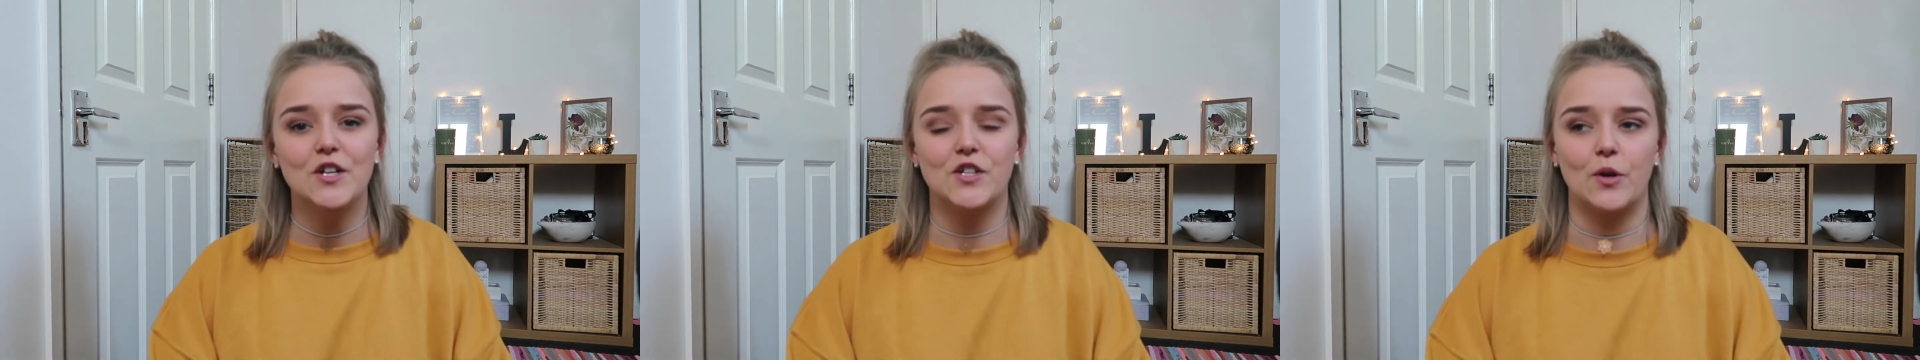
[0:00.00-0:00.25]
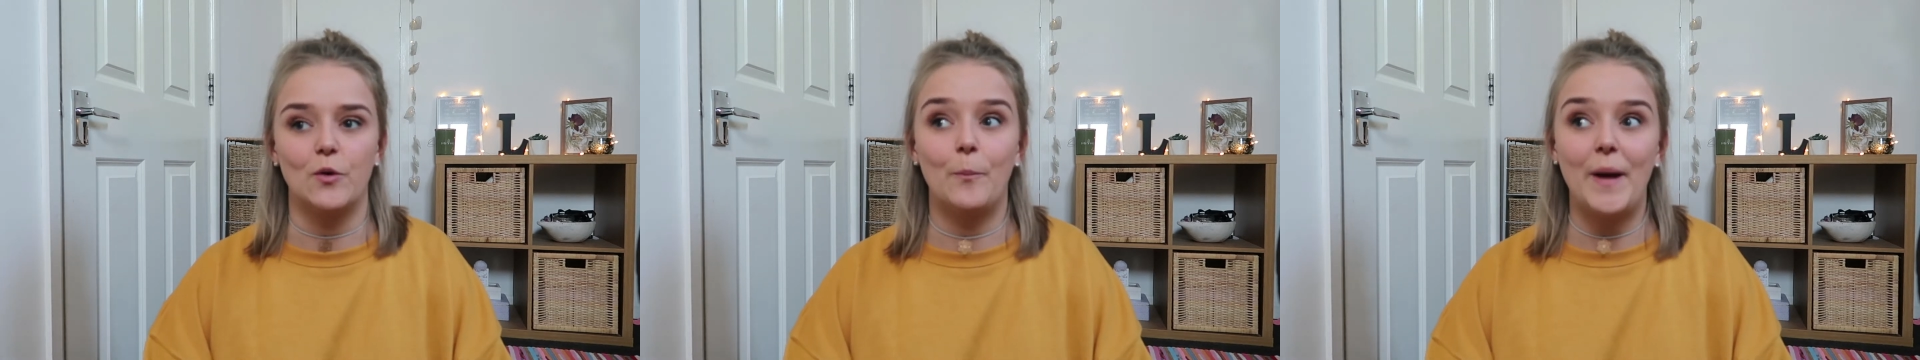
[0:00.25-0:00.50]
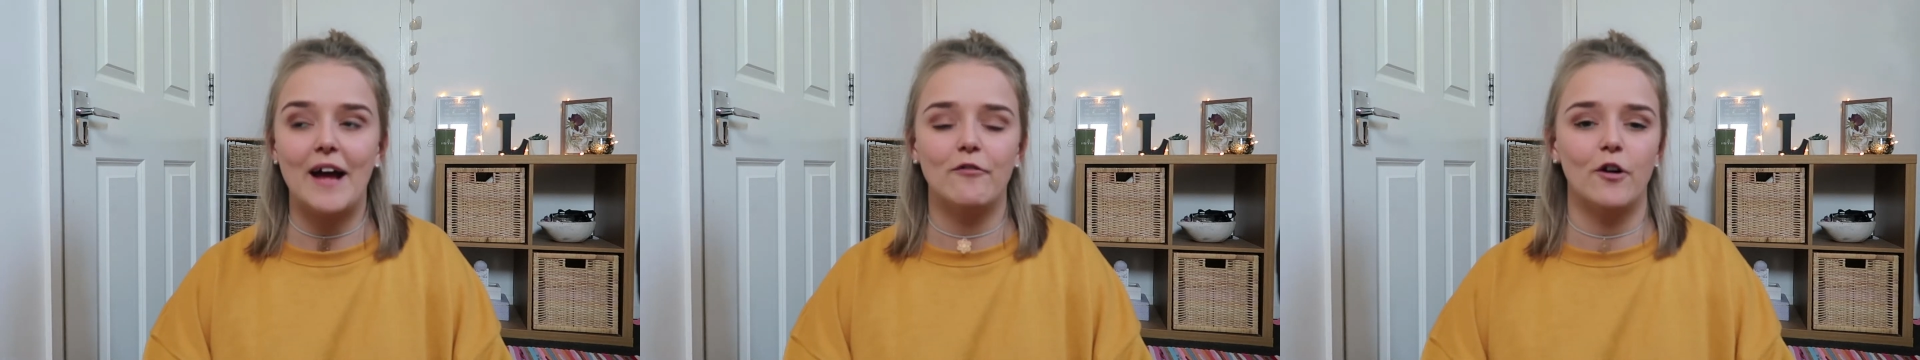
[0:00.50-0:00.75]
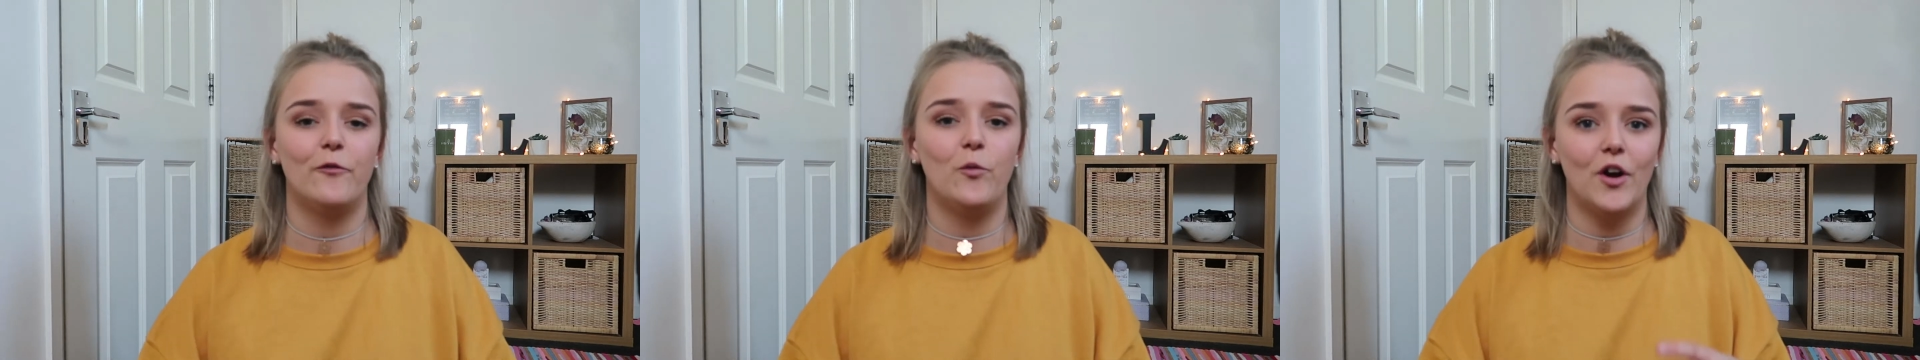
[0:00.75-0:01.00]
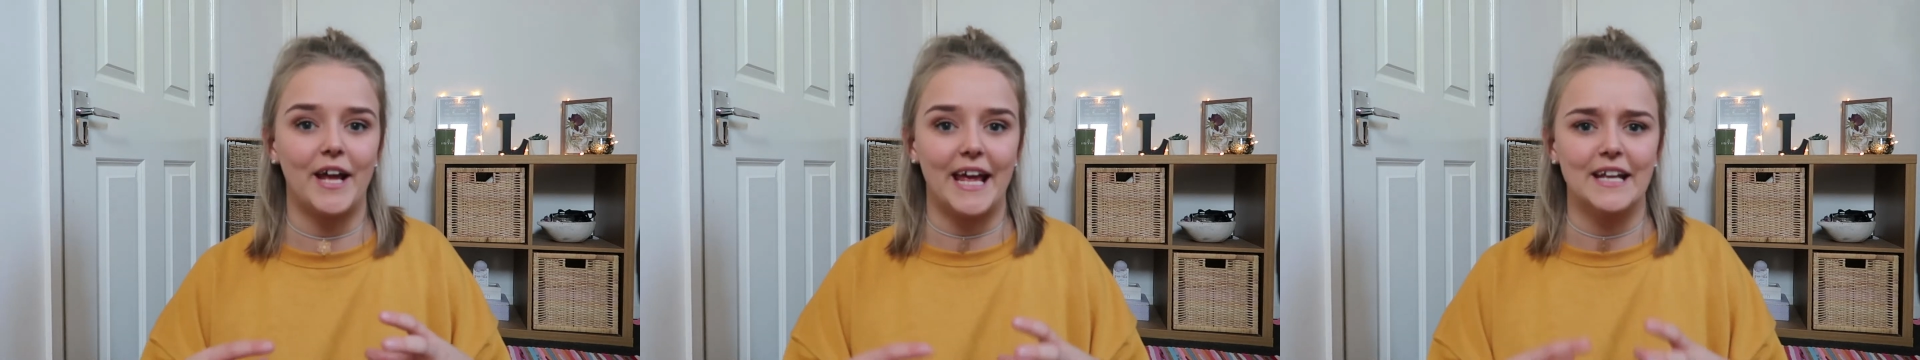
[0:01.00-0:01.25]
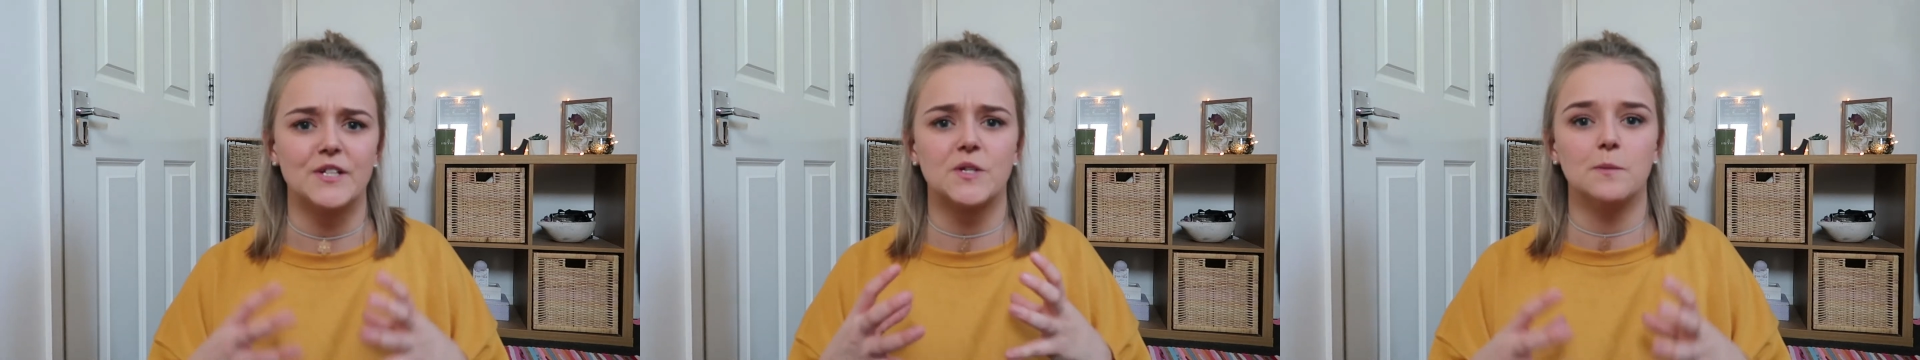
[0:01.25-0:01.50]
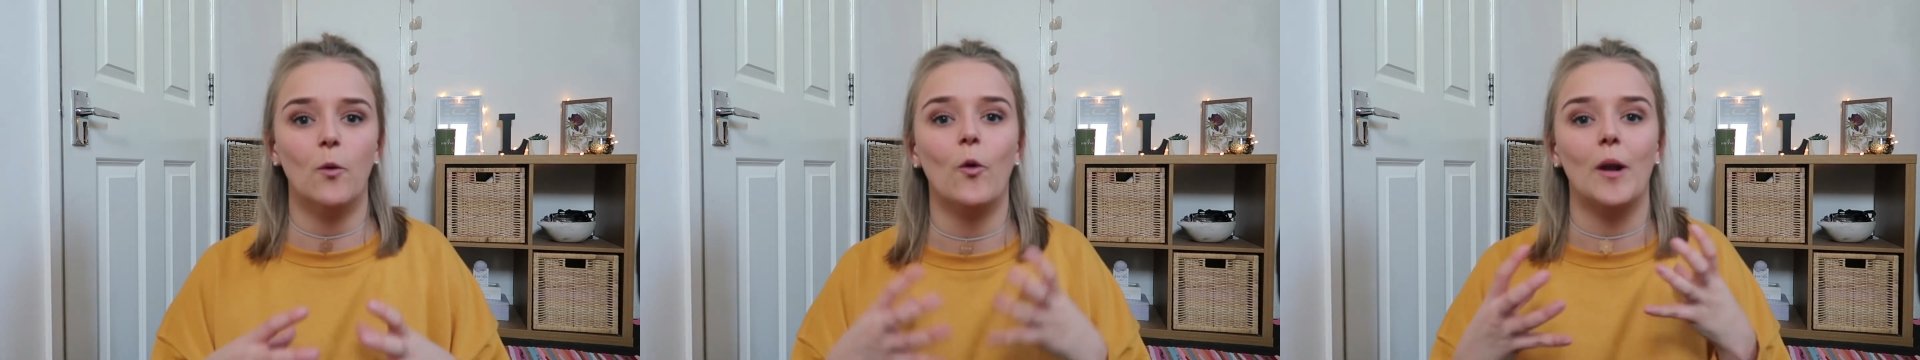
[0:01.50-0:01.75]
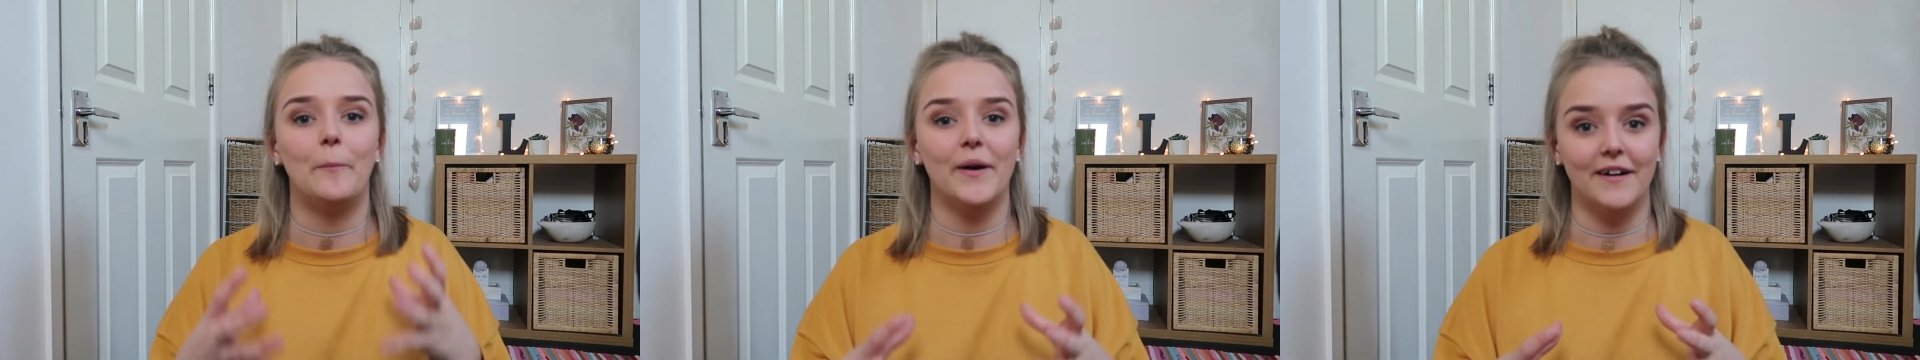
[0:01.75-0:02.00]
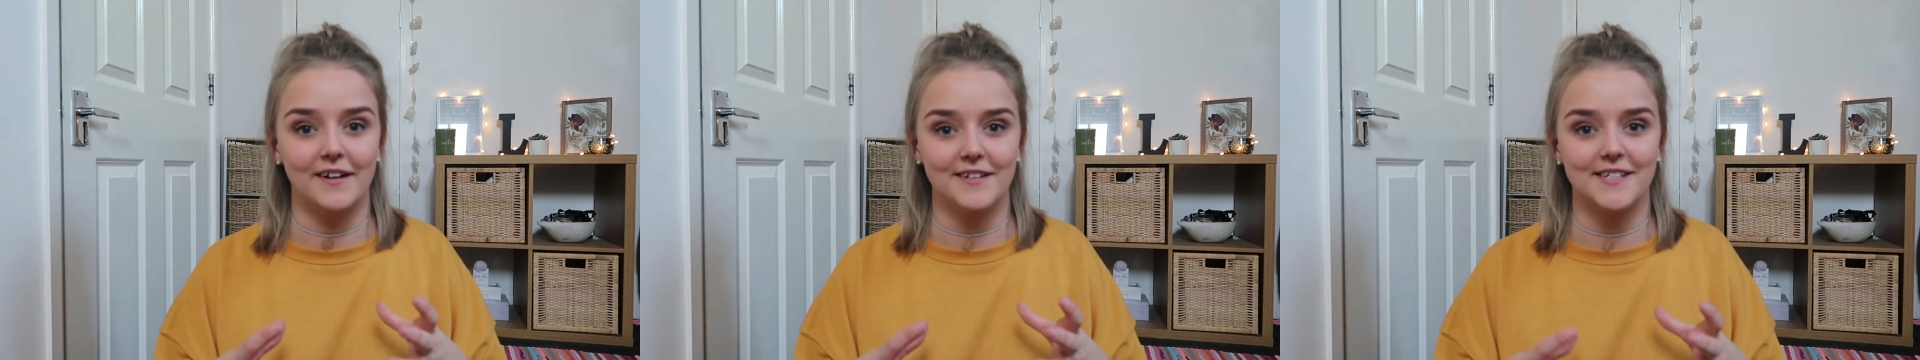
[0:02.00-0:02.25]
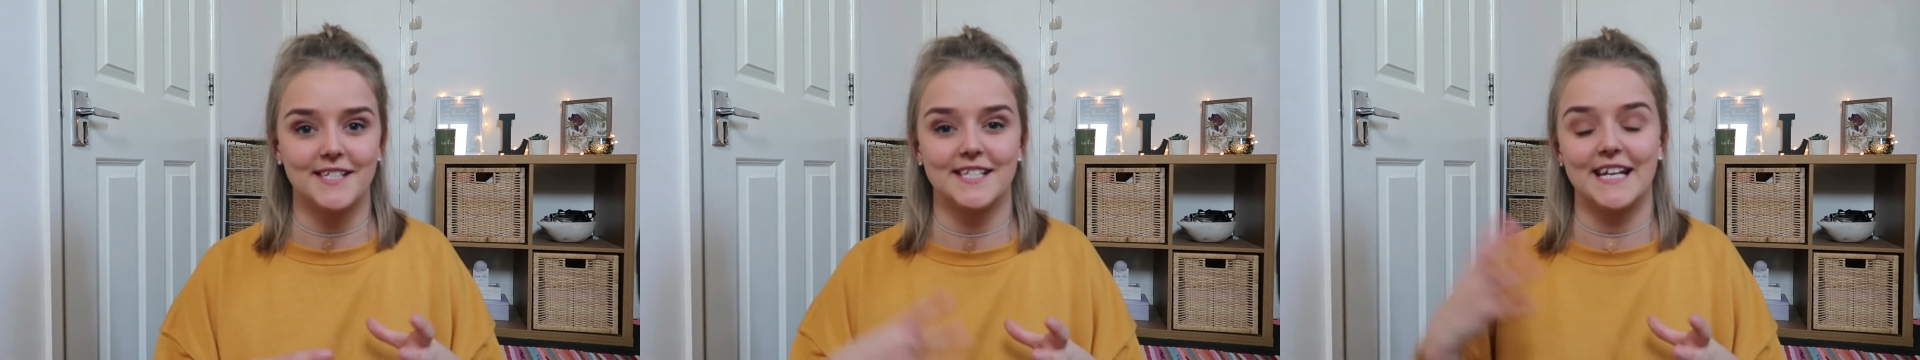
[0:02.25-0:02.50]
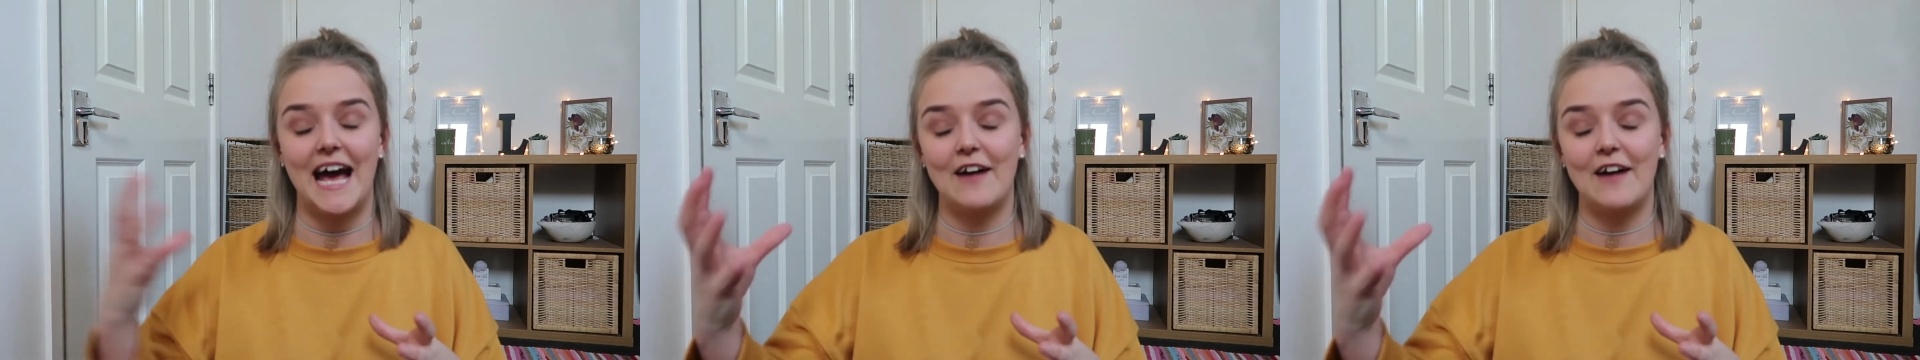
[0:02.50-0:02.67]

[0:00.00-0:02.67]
So you're better off working in smaller bursts and